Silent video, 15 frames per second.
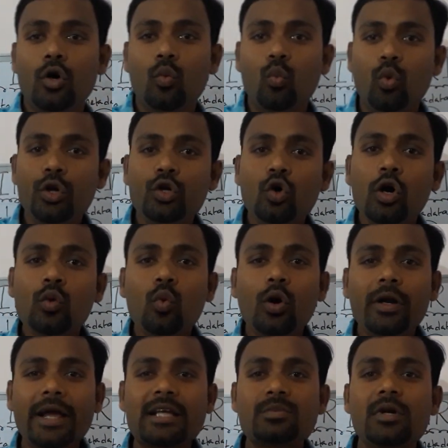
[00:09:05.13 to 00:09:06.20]
We don't want
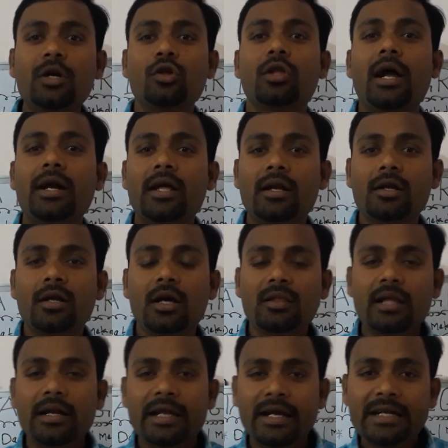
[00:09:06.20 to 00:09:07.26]
to explain to the auditor. The
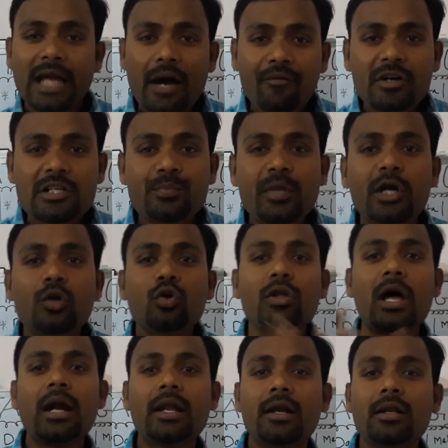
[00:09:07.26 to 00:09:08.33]
data will speak to the
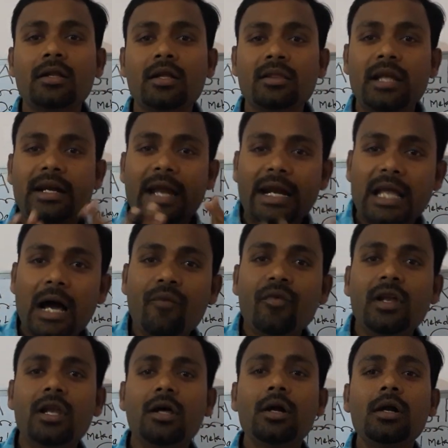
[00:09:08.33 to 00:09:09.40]
auditor. The data
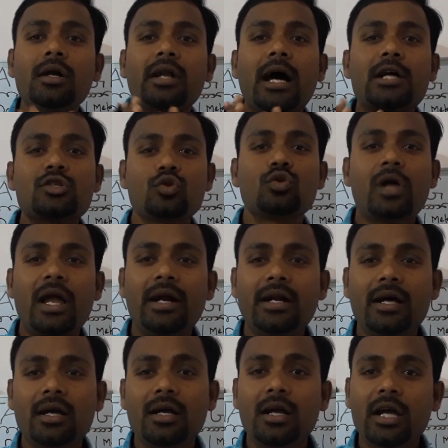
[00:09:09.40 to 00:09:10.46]
will talks to the
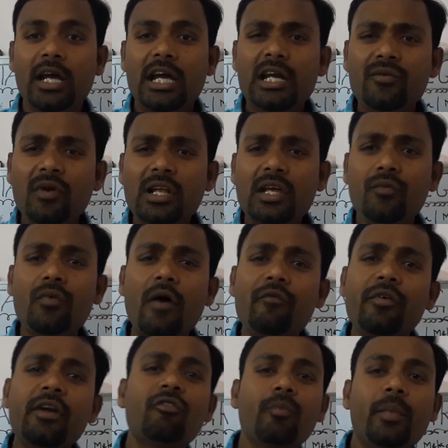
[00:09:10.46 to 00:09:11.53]
auditor. It will give
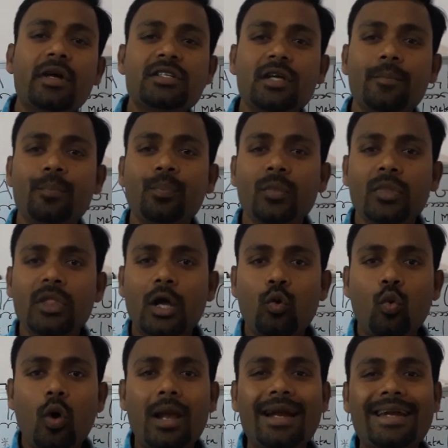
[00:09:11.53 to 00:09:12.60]
every information, the
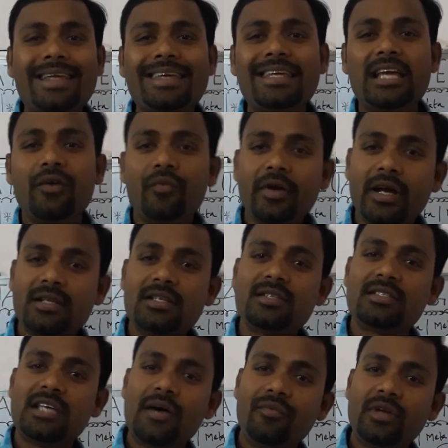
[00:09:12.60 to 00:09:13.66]
quality, efficacy,
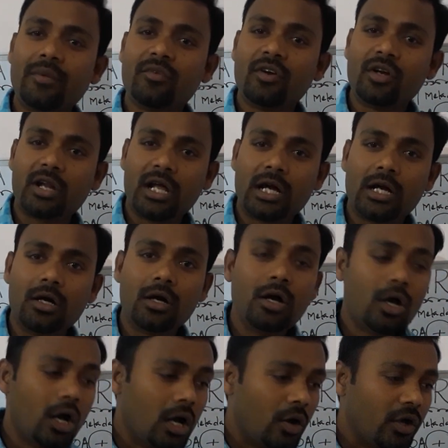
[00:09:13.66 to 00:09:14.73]
safety of the drug.
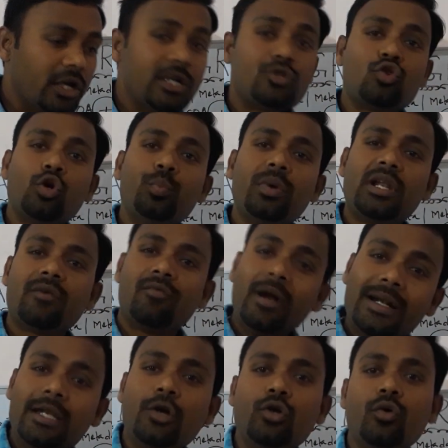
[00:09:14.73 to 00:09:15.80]
It should be
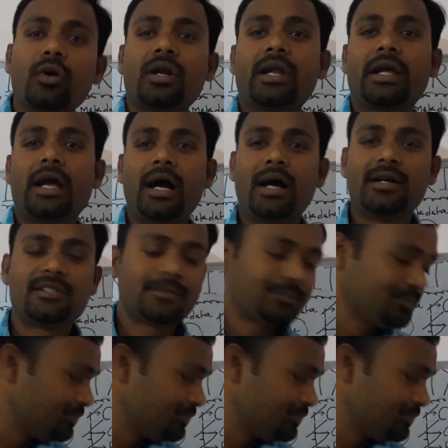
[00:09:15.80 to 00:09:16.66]
reflected in your records.